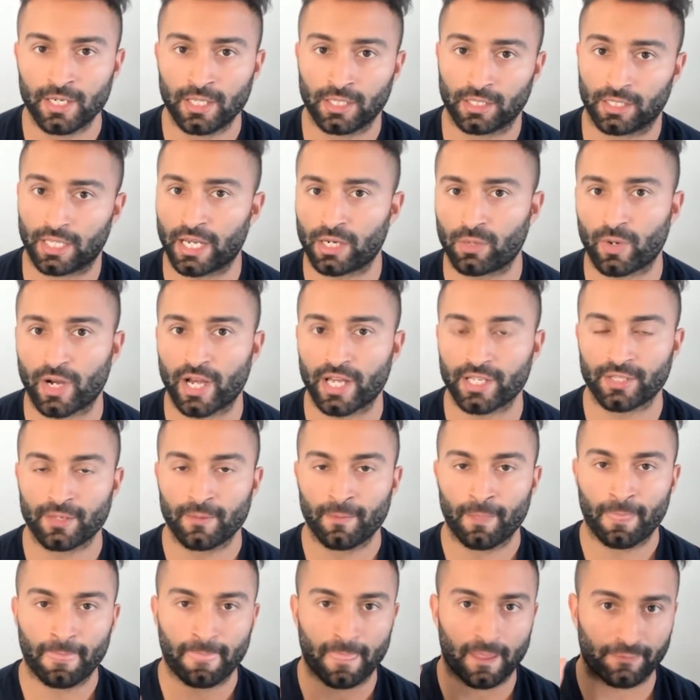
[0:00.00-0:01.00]
Likewise,
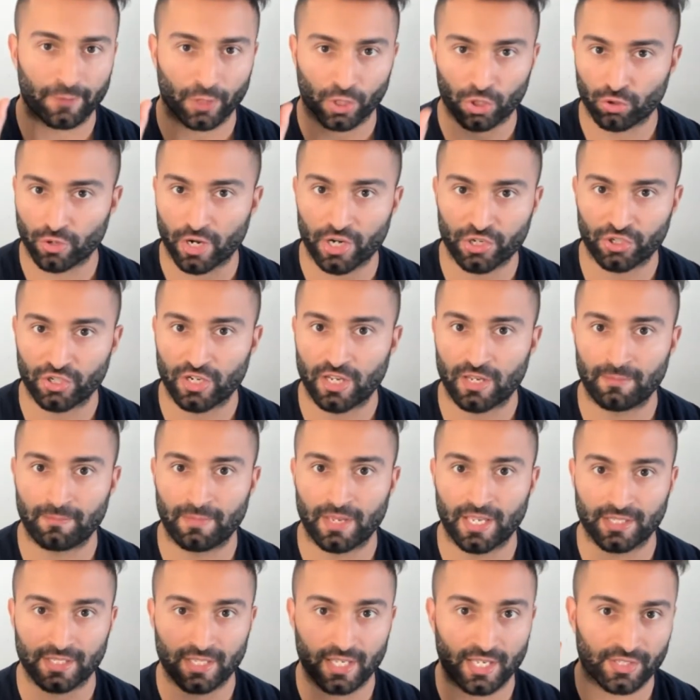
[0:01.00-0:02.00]
if you're crushing it in
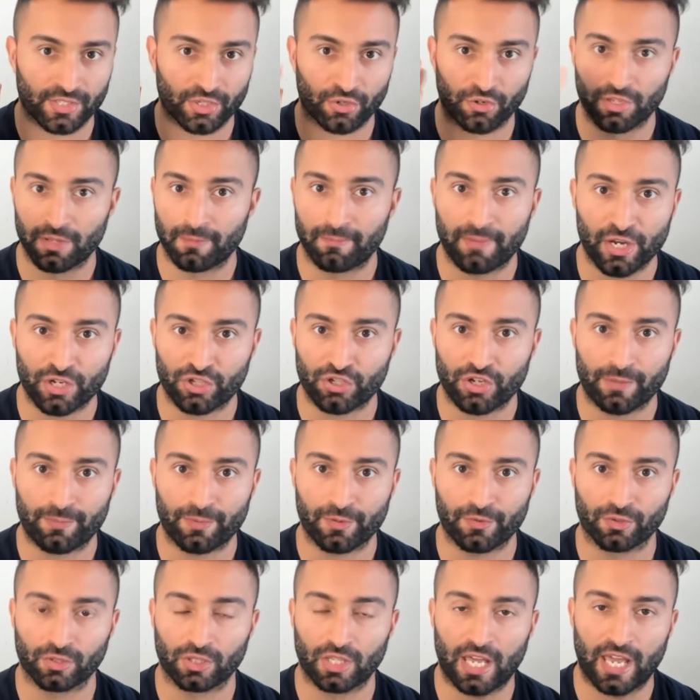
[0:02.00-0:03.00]
business, you're in the best shape of
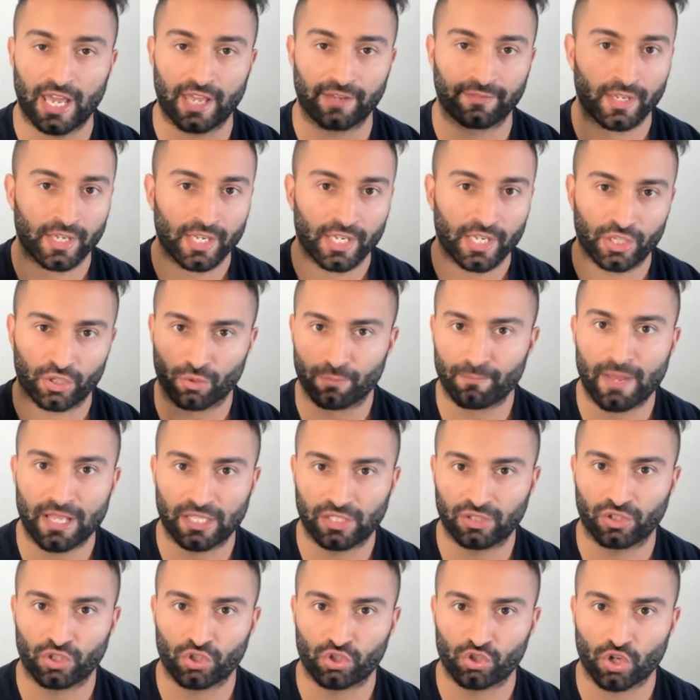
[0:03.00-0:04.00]
your life, you're
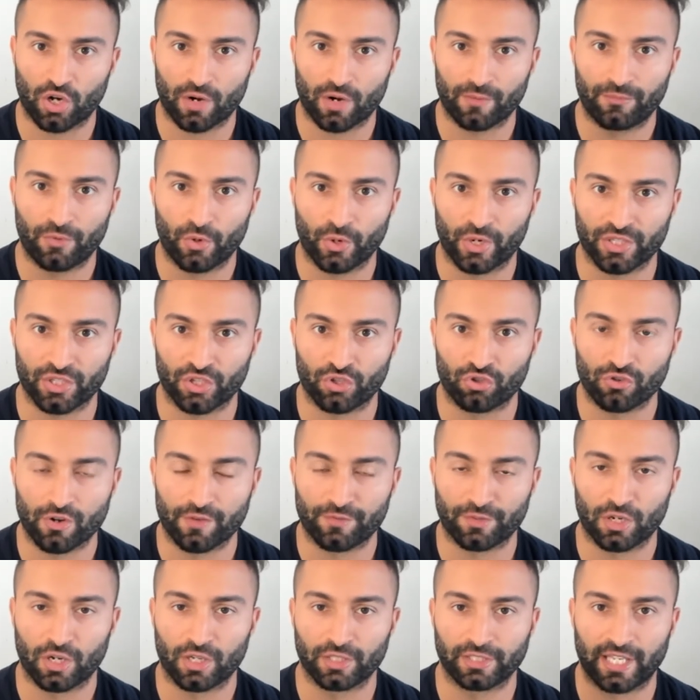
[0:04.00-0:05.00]
mentally sharp, focused, and
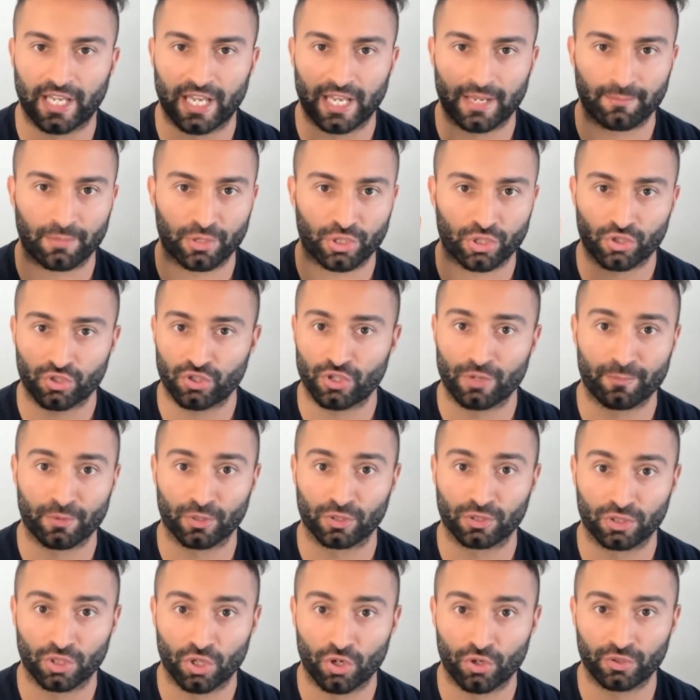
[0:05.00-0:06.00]
driven all day, but you're super
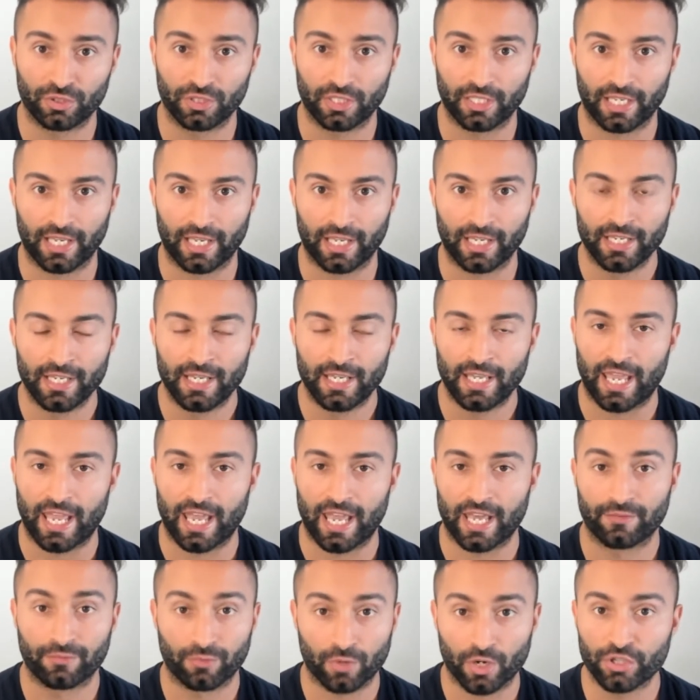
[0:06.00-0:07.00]
lonely
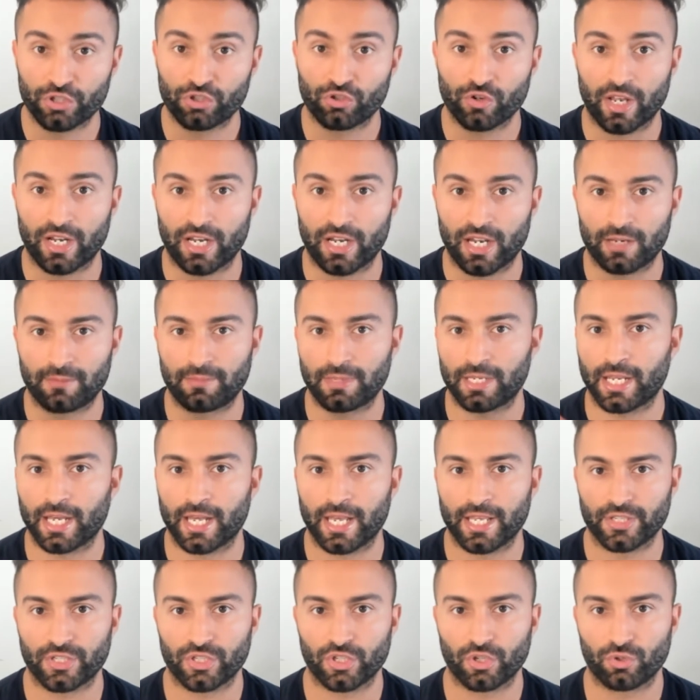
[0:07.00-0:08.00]
and frustrated
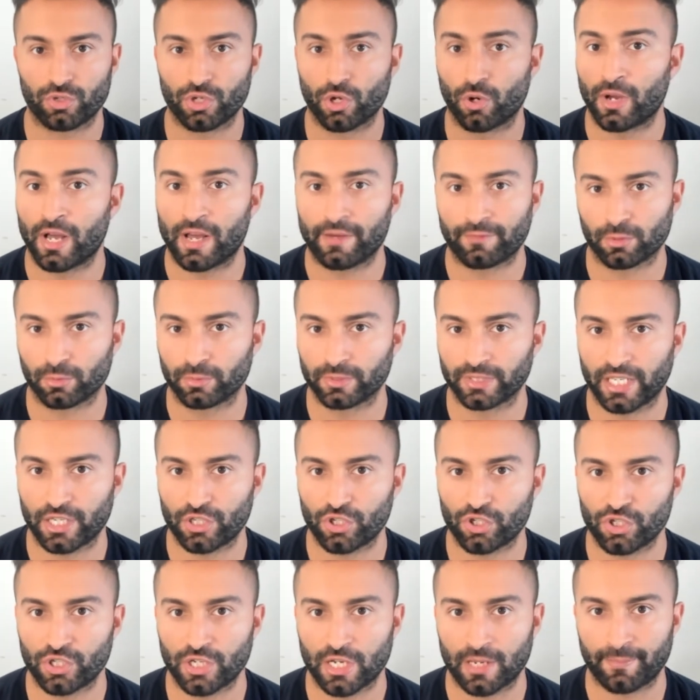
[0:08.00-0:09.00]
because you don't have a
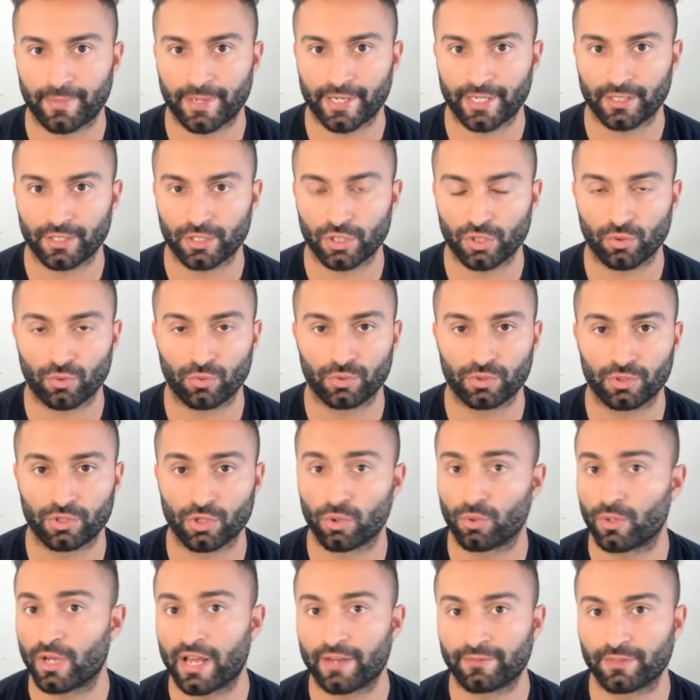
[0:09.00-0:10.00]
relationship and you
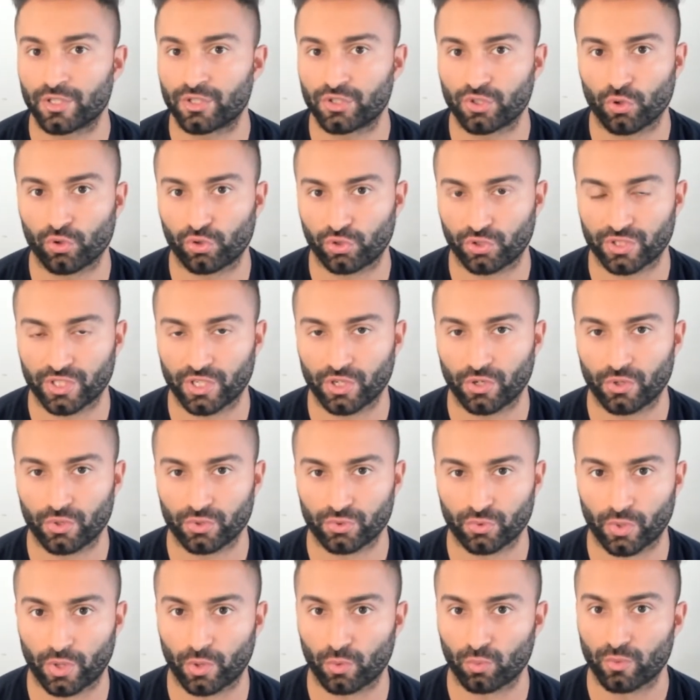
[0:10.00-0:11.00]
don't have the social skills
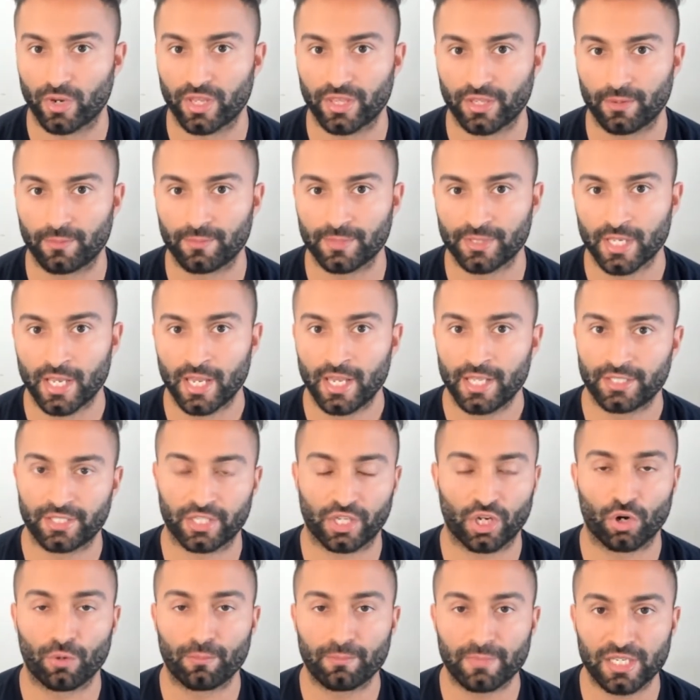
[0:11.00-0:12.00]
or the rhythms to
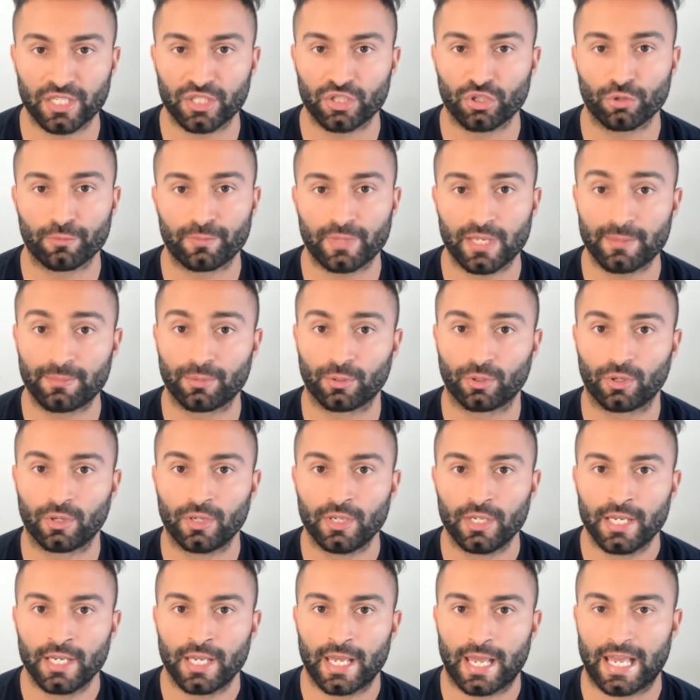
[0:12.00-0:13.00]
go meet new people,
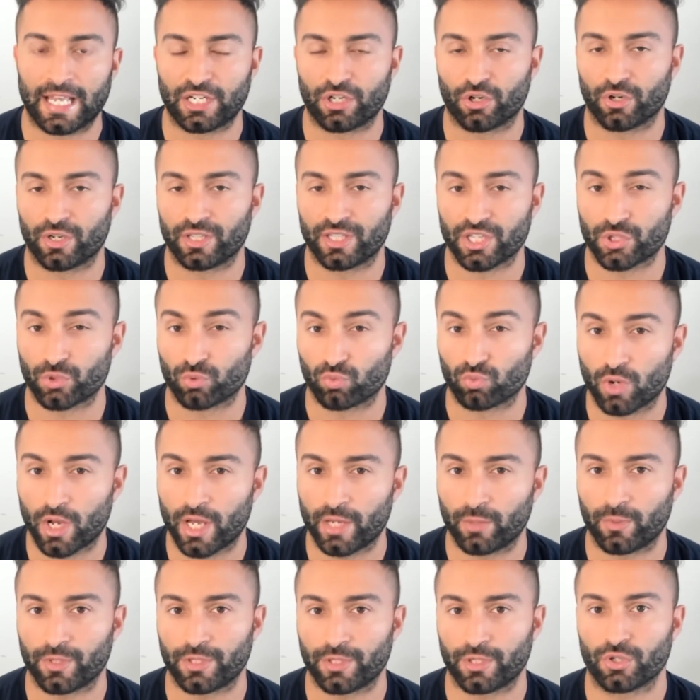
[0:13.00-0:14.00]
and you're in this
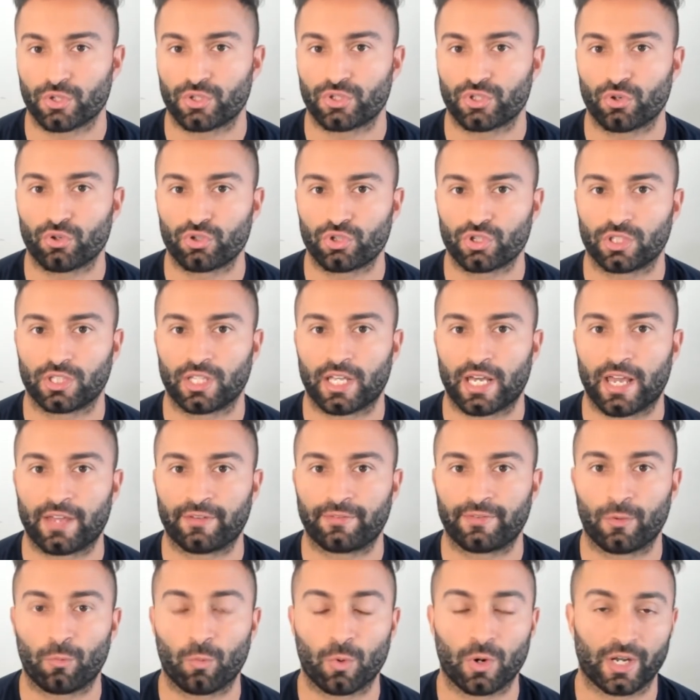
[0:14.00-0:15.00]
rut with your social
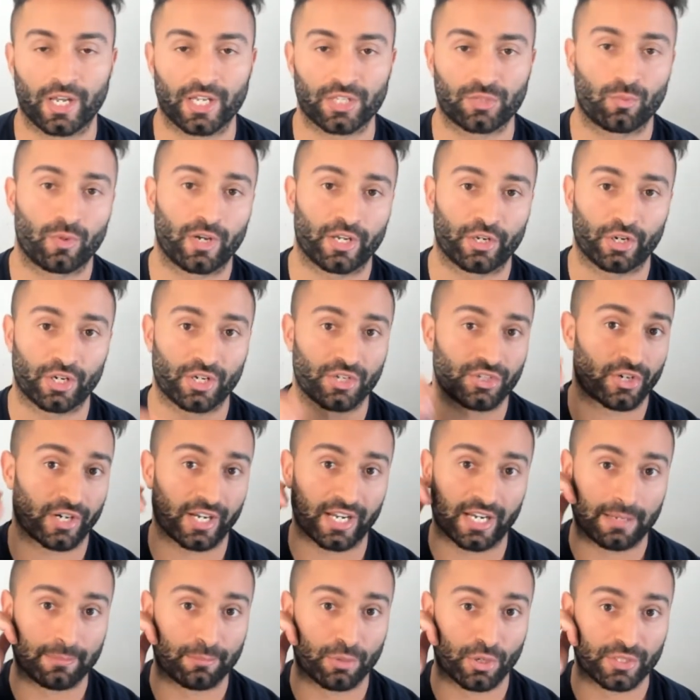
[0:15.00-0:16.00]
life, well, guess what? You're going to start
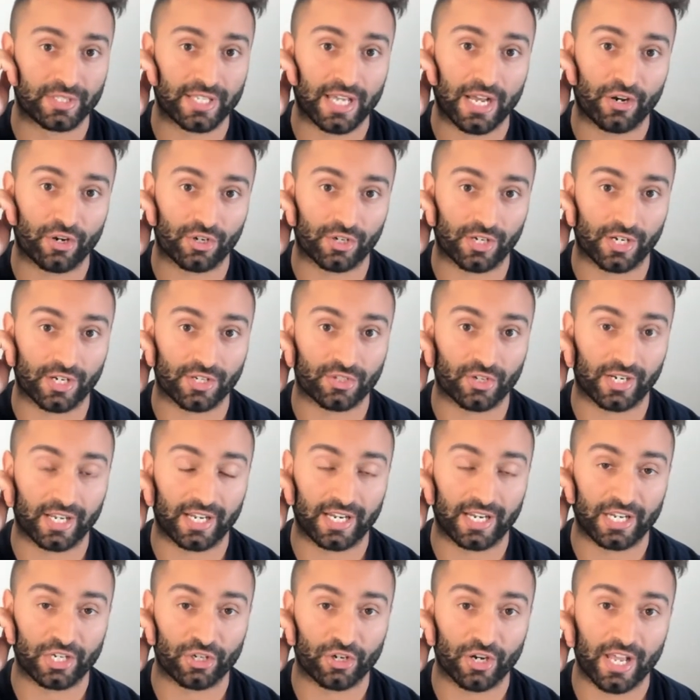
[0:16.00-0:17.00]
getting burnt out. You're going to start
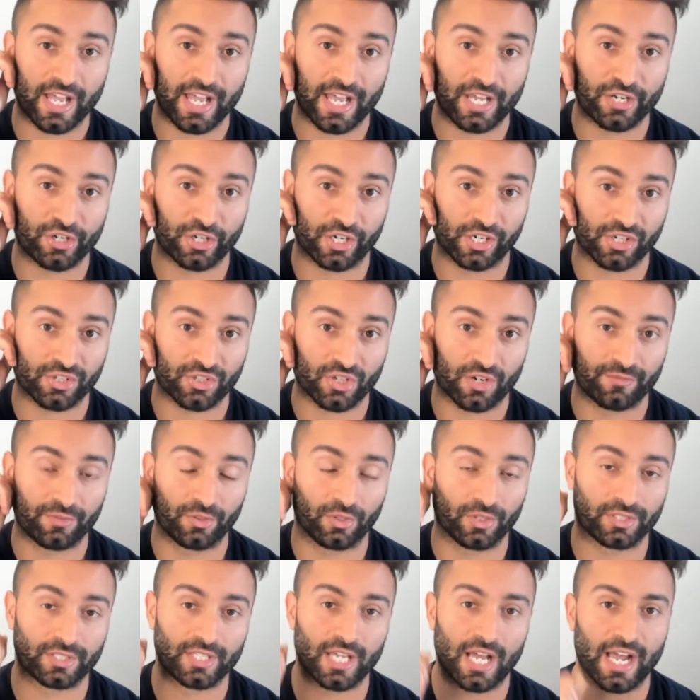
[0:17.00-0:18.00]
getting in your head. You're going to start
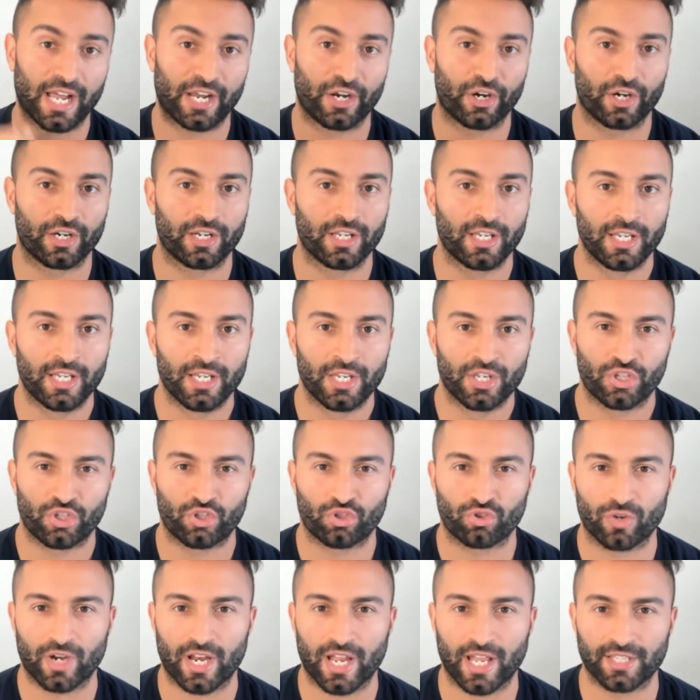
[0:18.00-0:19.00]
feeling tired,
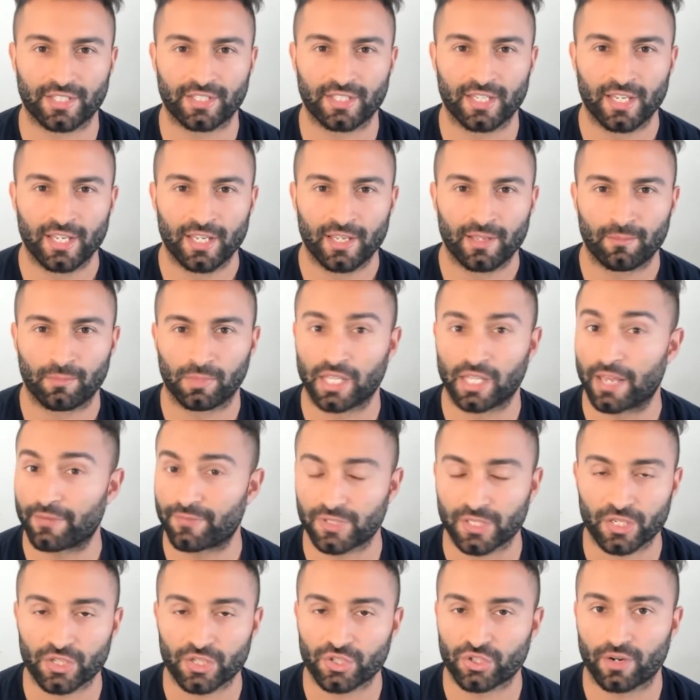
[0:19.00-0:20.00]
stressed. Life
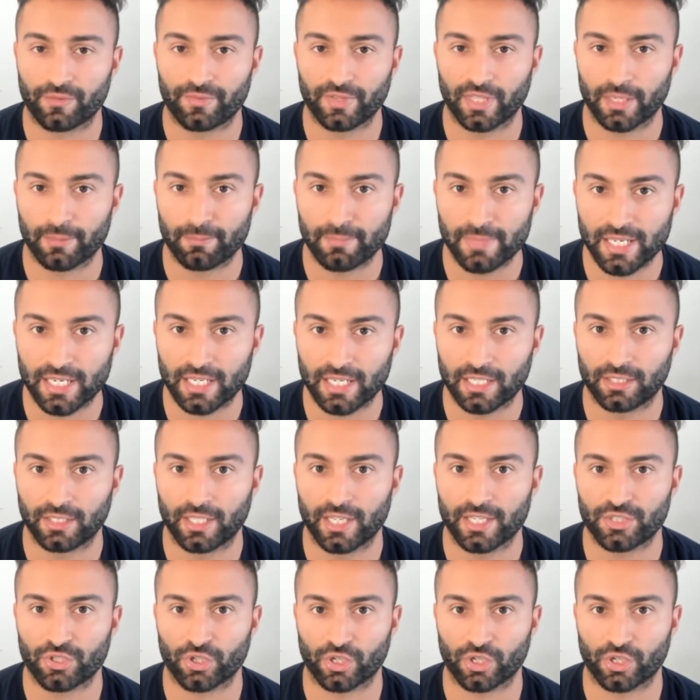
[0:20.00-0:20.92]
is going to start feeling meaningless.